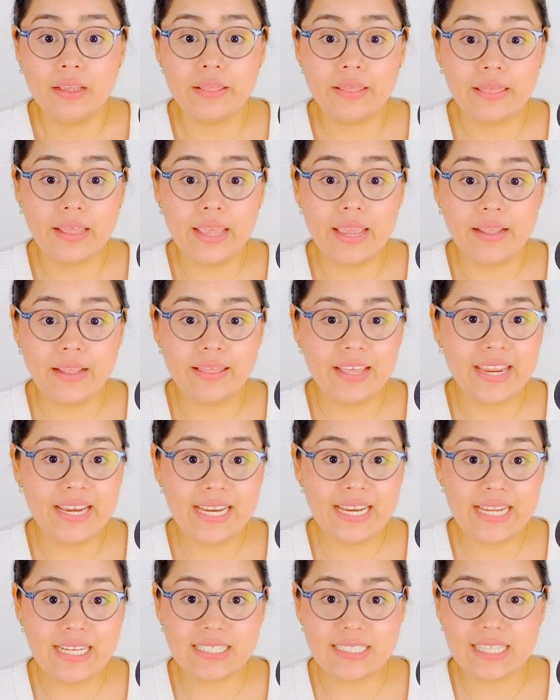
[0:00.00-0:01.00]
They, they
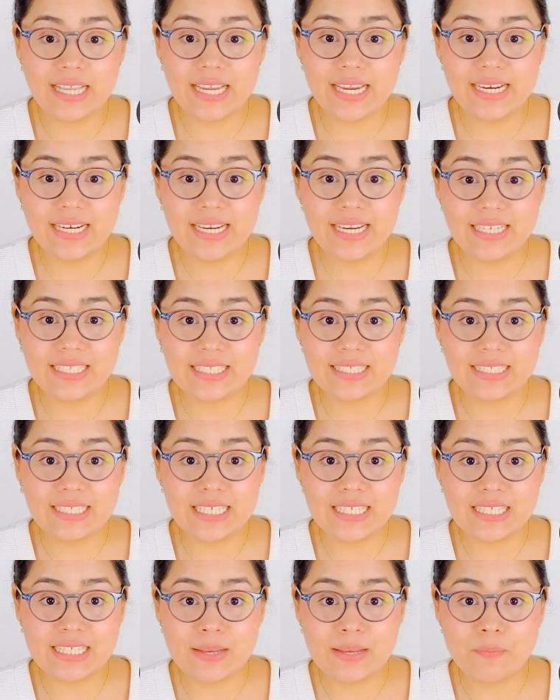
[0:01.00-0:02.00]
need, they need to
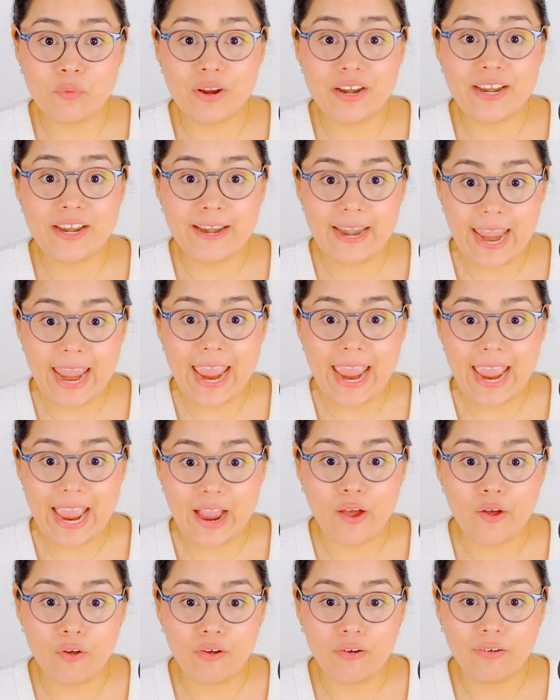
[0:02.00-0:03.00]
see someone
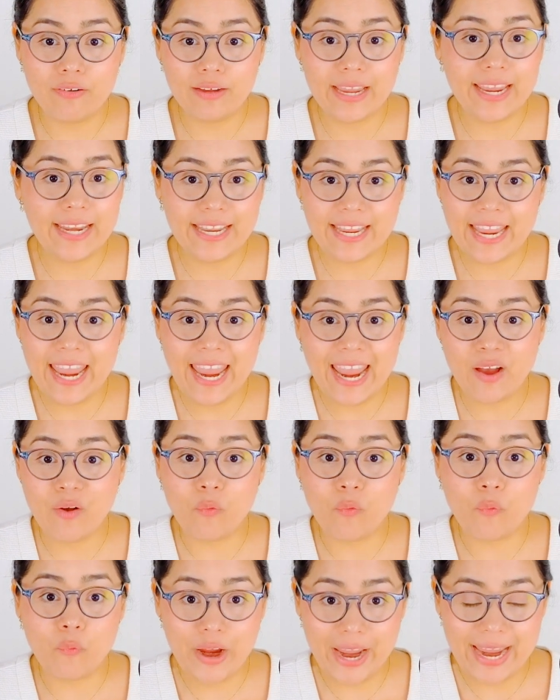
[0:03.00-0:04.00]
now. It
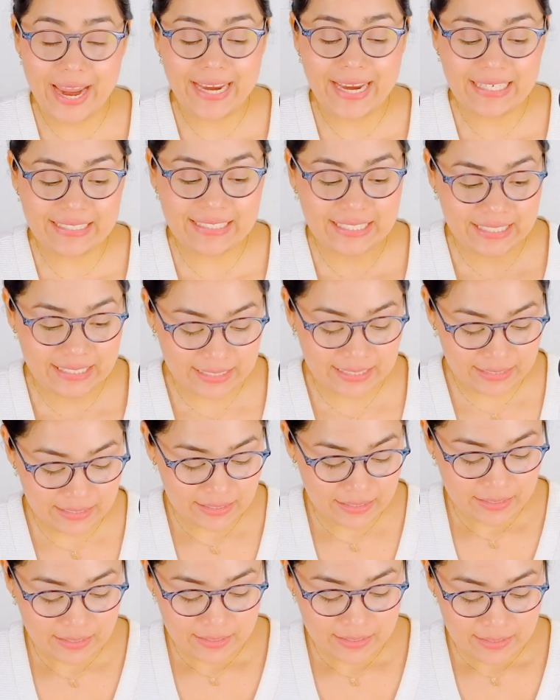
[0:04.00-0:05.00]
can't wait.
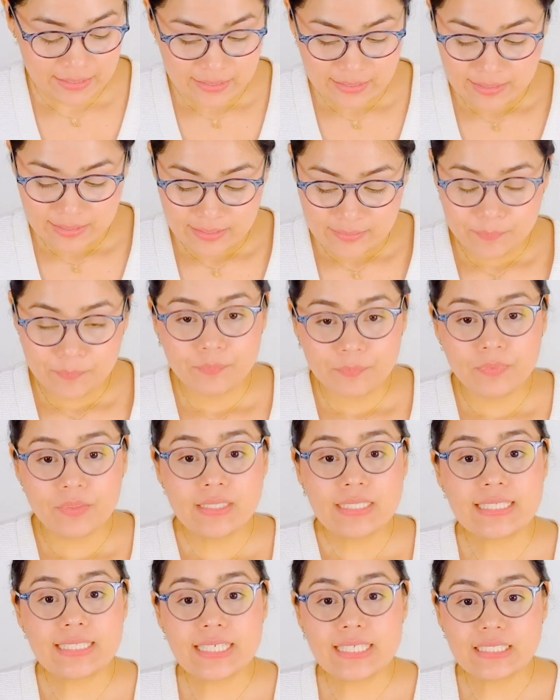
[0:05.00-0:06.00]

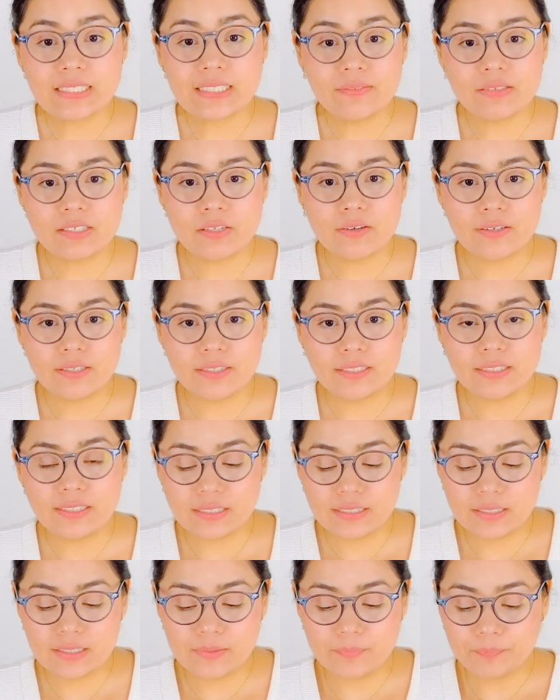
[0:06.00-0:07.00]
Six of
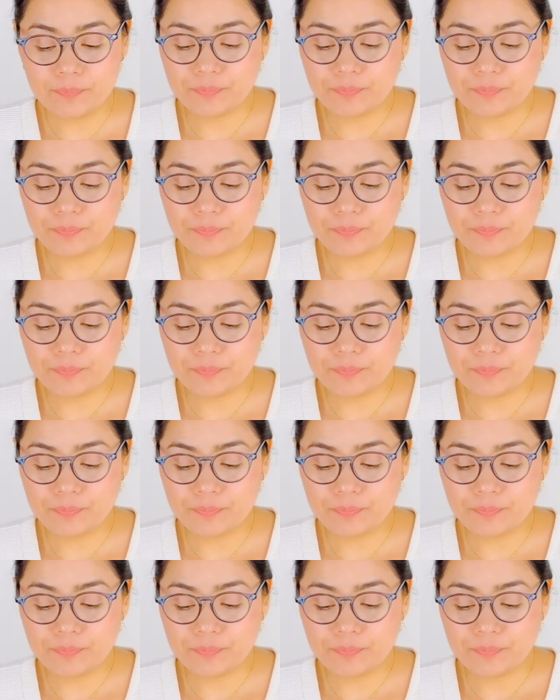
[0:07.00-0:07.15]
Swords.